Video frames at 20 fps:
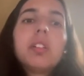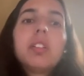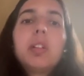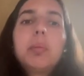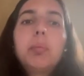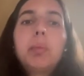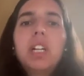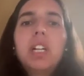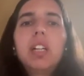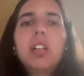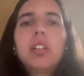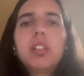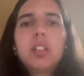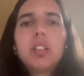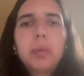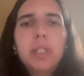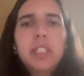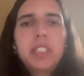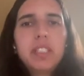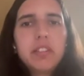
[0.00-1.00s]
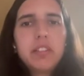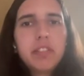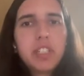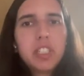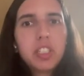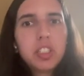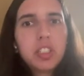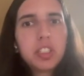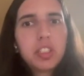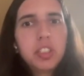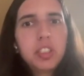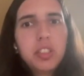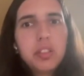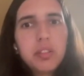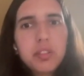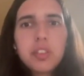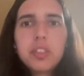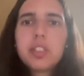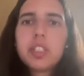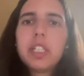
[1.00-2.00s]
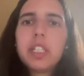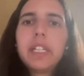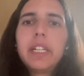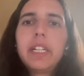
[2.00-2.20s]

So depending on the weighting function used,